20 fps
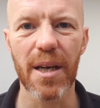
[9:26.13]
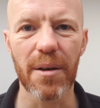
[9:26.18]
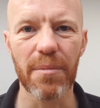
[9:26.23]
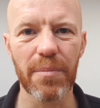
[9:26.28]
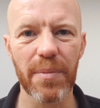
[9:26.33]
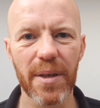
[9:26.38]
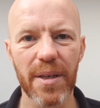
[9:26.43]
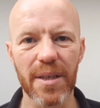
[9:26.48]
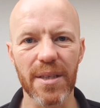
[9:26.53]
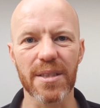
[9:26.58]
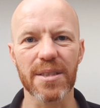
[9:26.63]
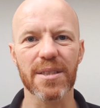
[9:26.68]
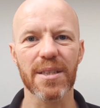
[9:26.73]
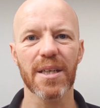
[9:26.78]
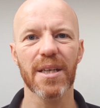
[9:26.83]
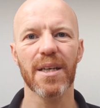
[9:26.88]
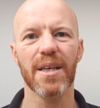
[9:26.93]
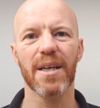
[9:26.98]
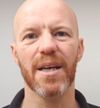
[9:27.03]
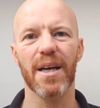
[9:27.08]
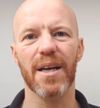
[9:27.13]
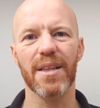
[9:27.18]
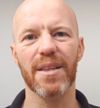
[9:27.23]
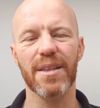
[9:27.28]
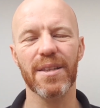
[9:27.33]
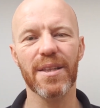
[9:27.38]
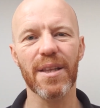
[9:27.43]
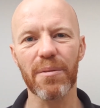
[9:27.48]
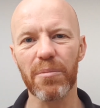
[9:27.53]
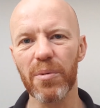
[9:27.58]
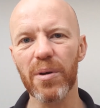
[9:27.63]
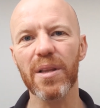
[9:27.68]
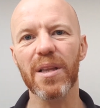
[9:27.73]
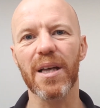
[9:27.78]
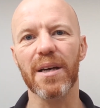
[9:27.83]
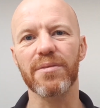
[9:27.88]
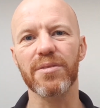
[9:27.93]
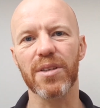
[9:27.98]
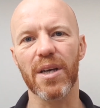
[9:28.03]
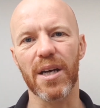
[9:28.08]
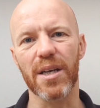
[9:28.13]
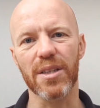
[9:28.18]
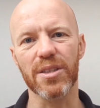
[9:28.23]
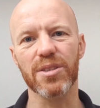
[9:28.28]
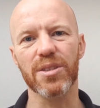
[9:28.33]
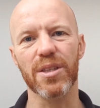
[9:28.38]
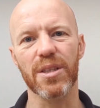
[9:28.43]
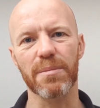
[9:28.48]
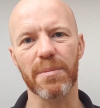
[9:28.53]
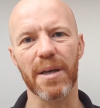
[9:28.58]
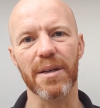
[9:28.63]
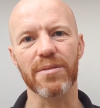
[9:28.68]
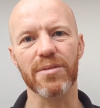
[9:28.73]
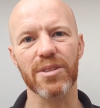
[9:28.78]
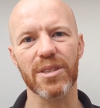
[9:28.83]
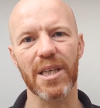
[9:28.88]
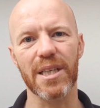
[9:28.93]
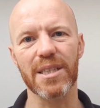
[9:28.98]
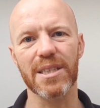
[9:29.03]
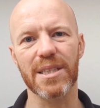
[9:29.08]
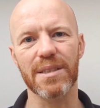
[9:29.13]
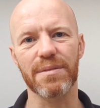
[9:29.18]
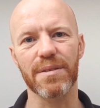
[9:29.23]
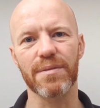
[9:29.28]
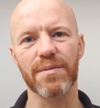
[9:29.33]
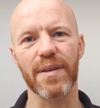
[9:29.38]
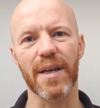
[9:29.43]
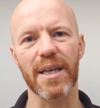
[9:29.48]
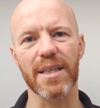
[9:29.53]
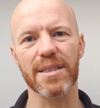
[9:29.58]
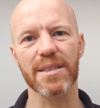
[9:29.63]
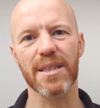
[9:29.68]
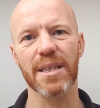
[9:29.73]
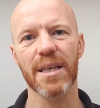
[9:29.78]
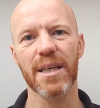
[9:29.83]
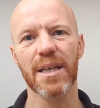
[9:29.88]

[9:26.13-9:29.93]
because they will have a certain amount of sedative effects.